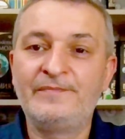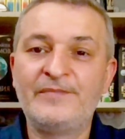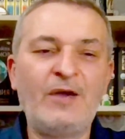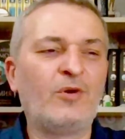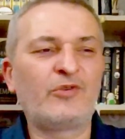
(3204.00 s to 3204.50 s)

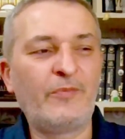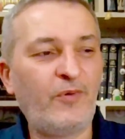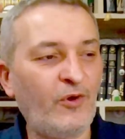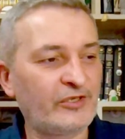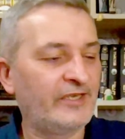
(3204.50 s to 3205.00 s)
There was
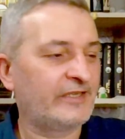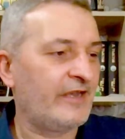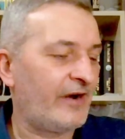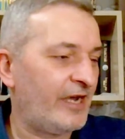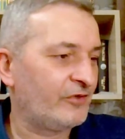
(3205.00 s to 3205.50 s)
reports that
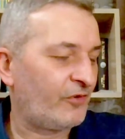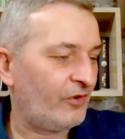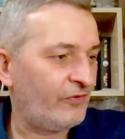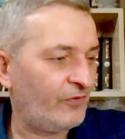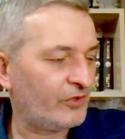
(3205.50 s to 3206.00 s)
Geraint
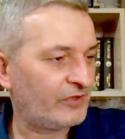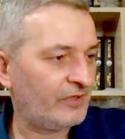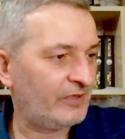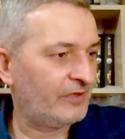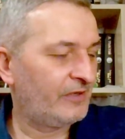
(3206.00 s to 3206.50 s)
drone was
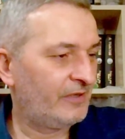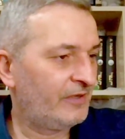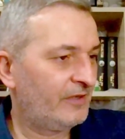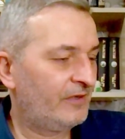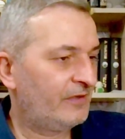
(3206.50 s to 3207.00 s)

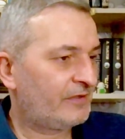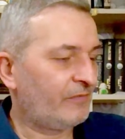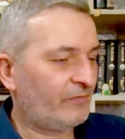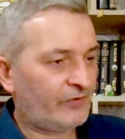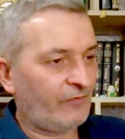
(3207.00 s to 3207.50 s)

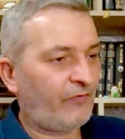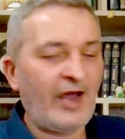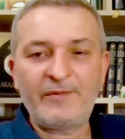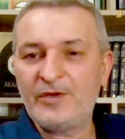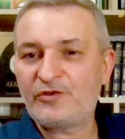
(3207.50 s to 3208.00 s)
some
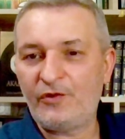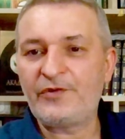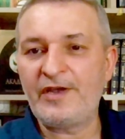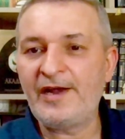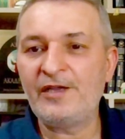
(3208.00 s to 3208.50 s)
fragments of
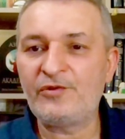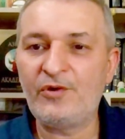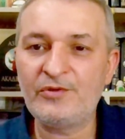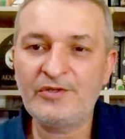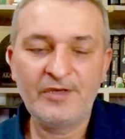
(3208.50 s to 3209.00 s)
Geraint
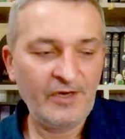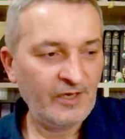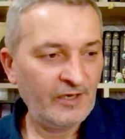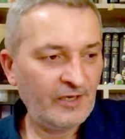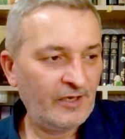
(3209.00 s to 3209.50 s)
drones
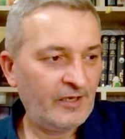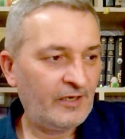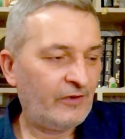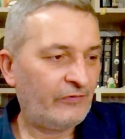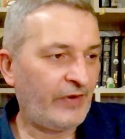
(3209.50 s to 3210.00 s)

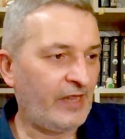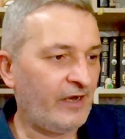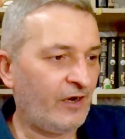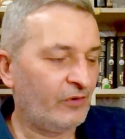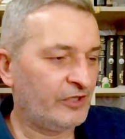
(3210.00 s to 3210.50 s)
fell
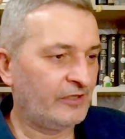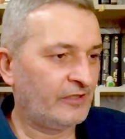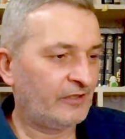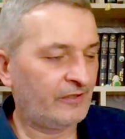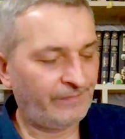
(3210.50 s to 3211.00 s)
down
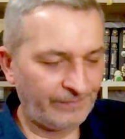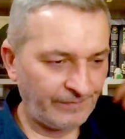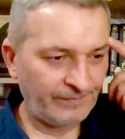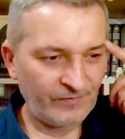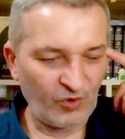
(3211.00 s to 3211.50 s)
in
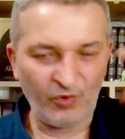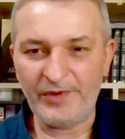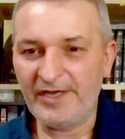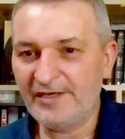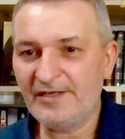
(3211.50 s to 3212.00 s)

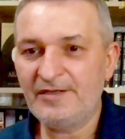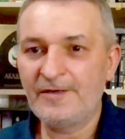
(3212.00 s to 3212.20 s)
Romania.